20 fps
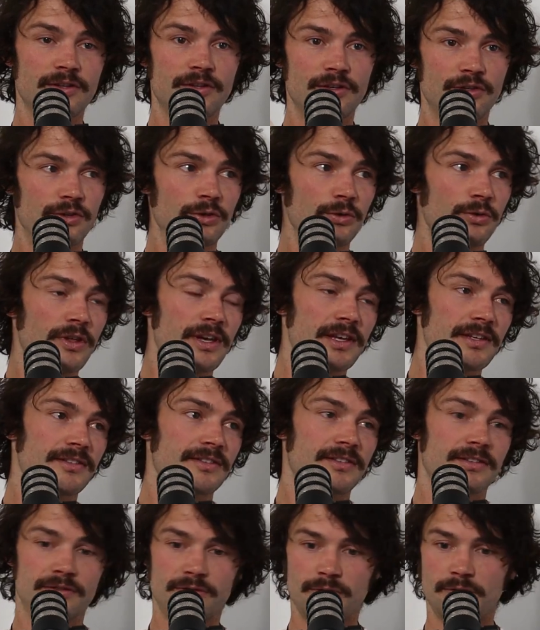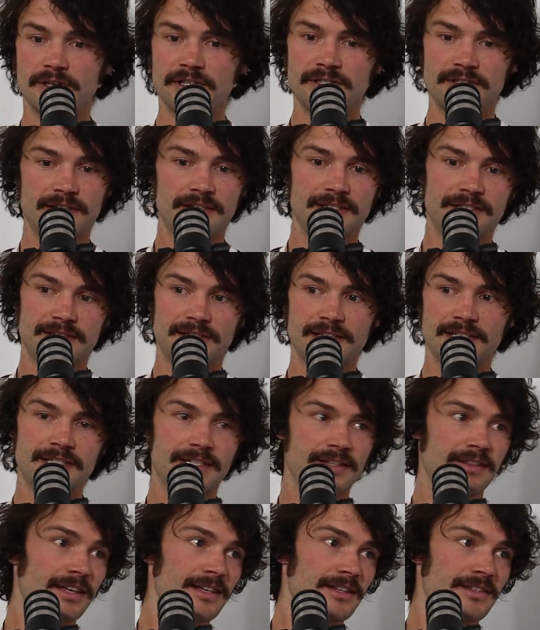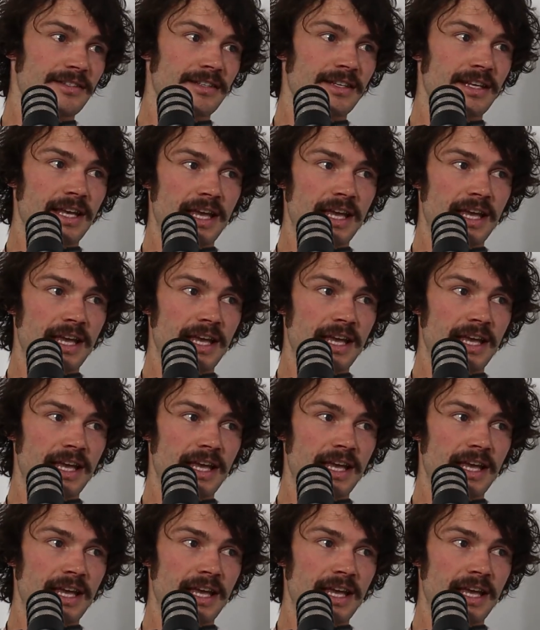Do this, and this,